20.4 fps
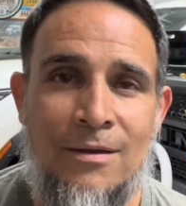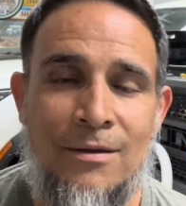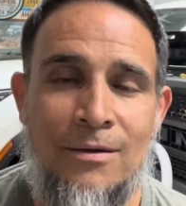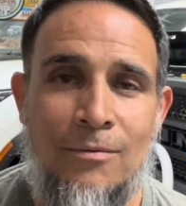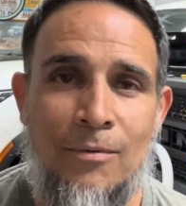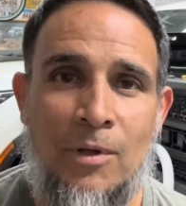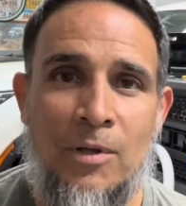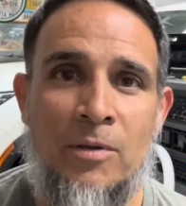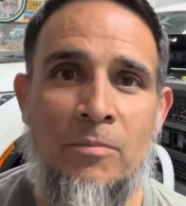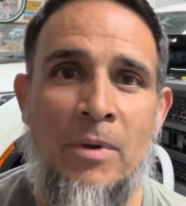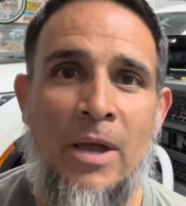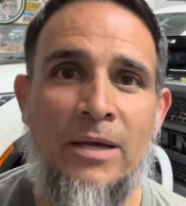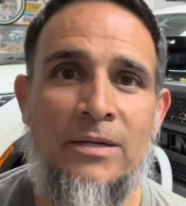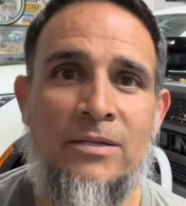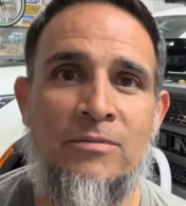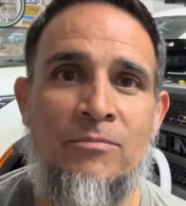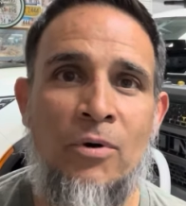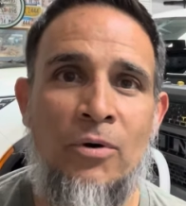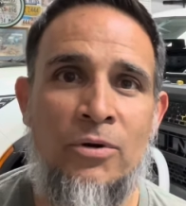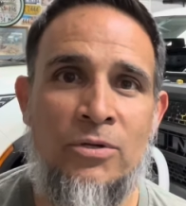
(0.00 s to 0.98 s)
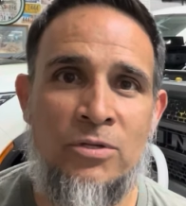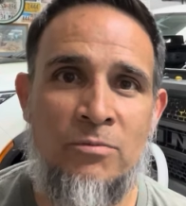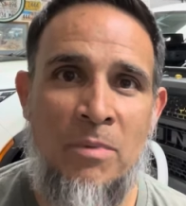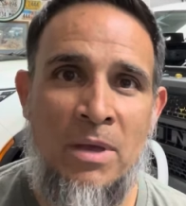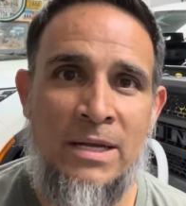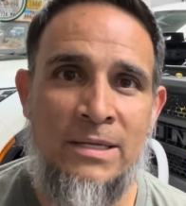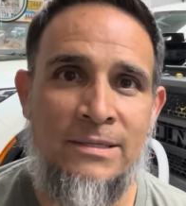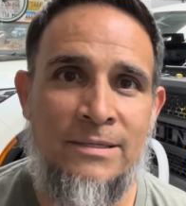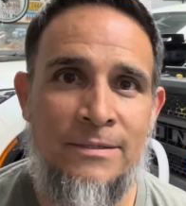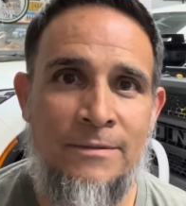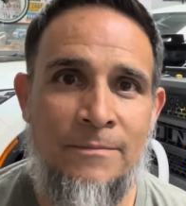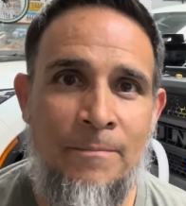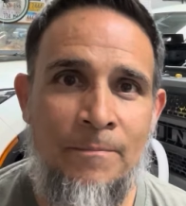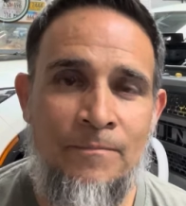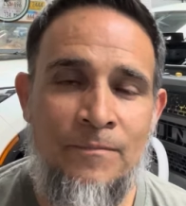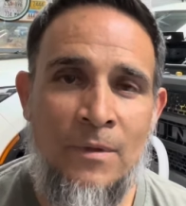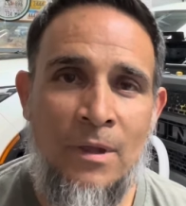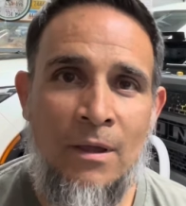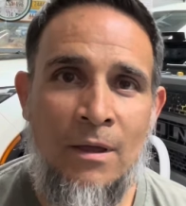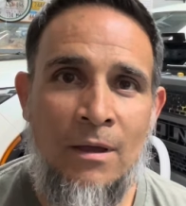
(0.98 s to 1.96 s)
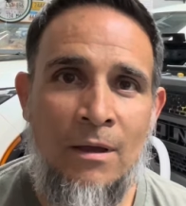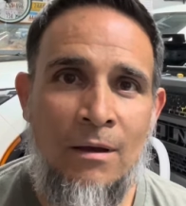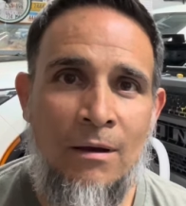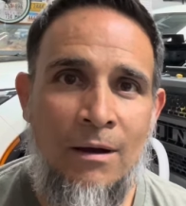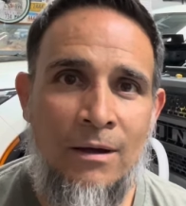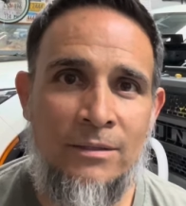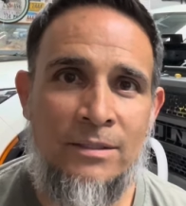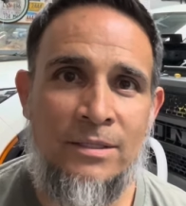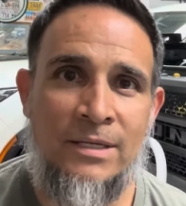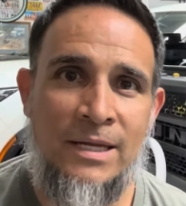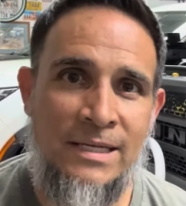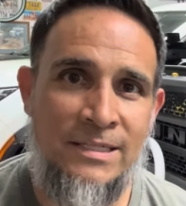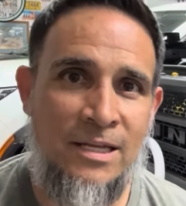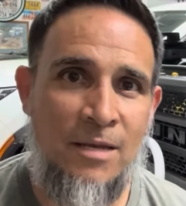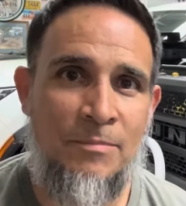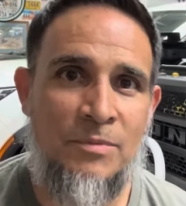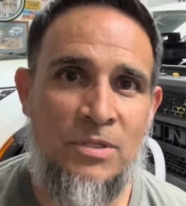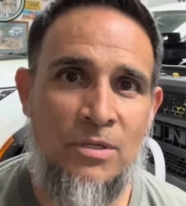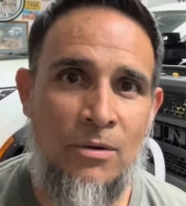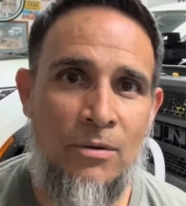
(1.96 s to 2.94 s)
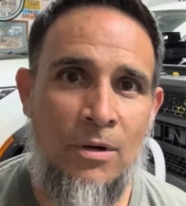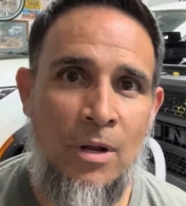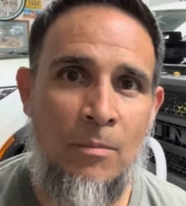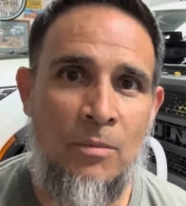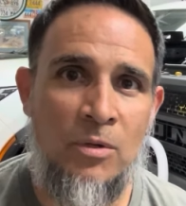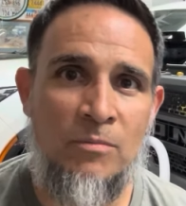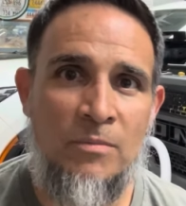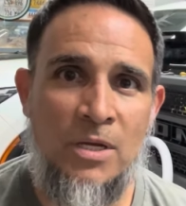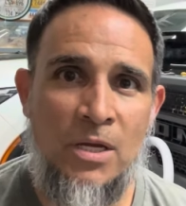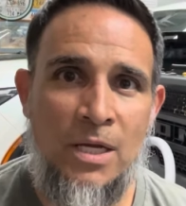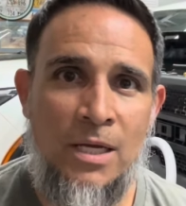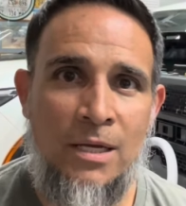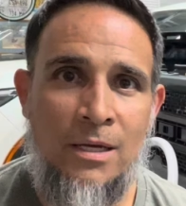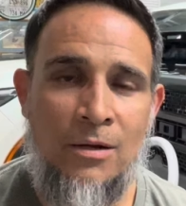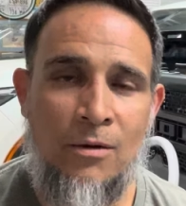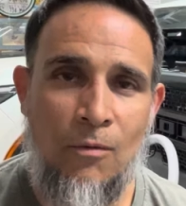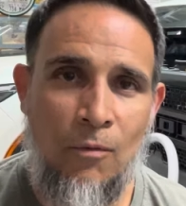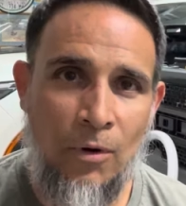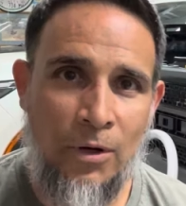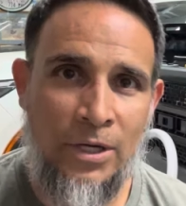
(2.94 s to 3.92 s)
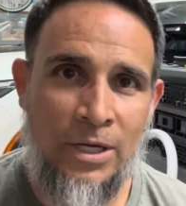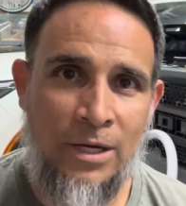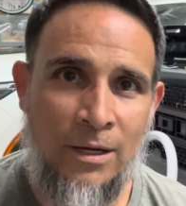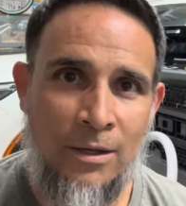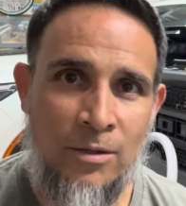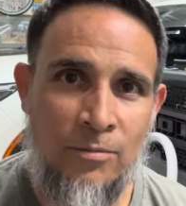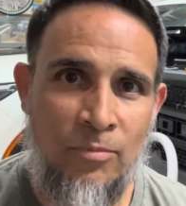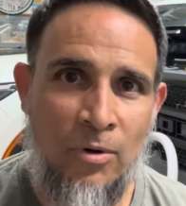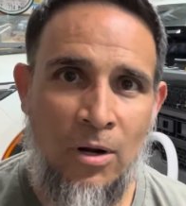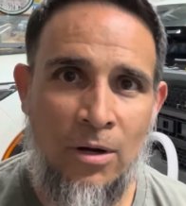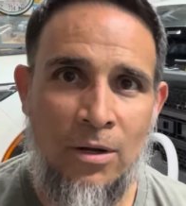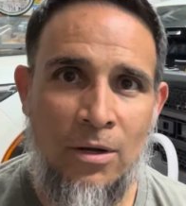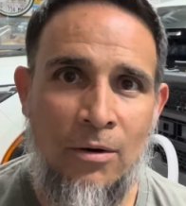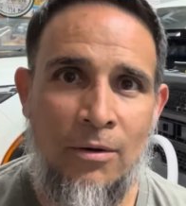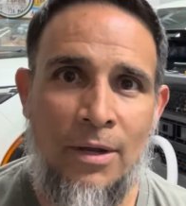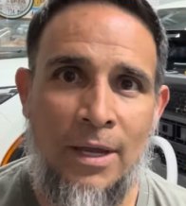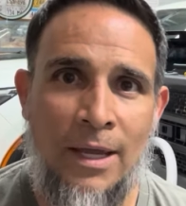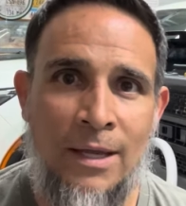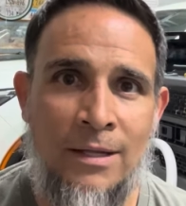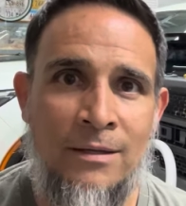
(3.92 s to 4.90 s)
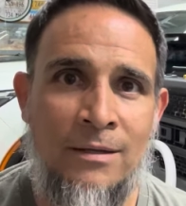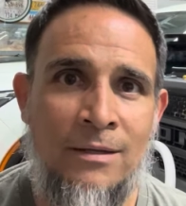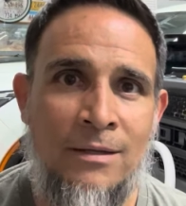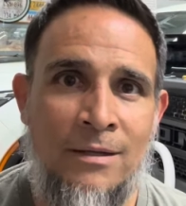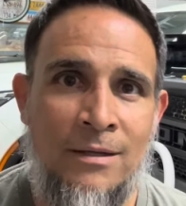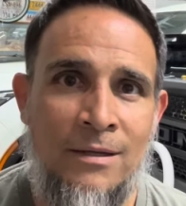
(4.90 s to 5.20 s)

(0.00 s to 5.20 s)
Welcome back to Motors and Medicine. On today's episode, I'm going to be working on the Bronco again.